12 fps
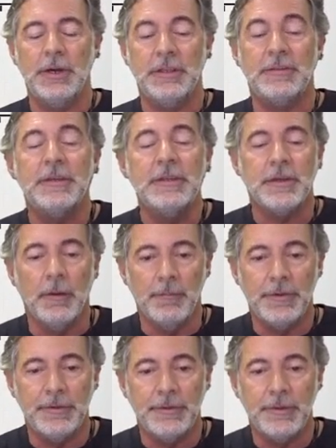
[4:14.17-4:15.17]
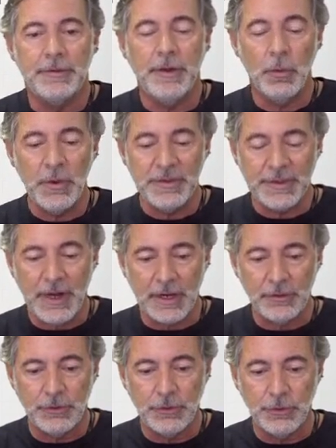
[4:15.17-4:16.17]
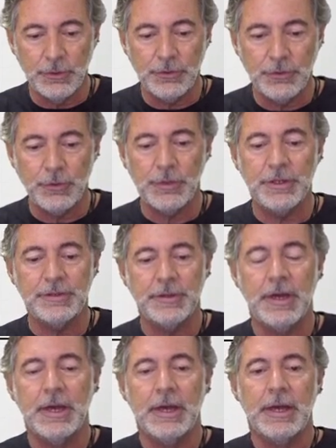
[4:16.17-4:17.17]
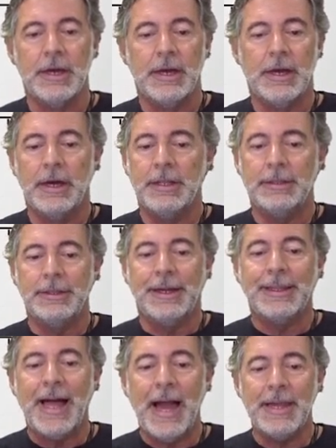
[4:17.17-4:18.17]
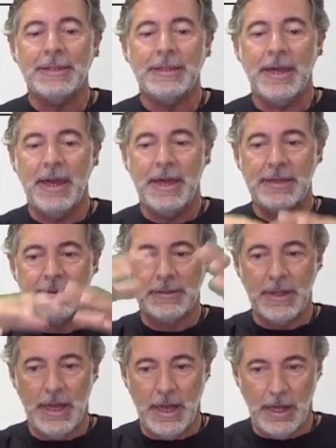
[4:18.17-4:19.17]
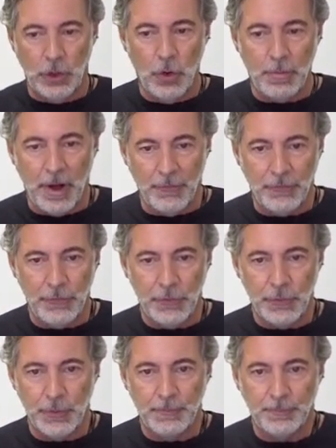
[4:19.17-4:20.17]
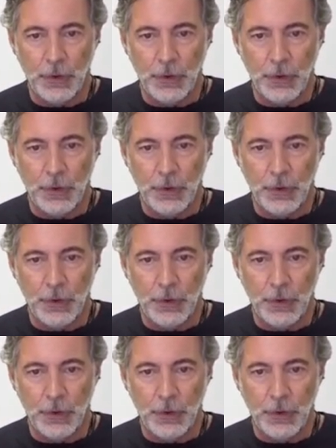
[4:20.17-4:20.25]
symptoms. So we start to treat the client as global view.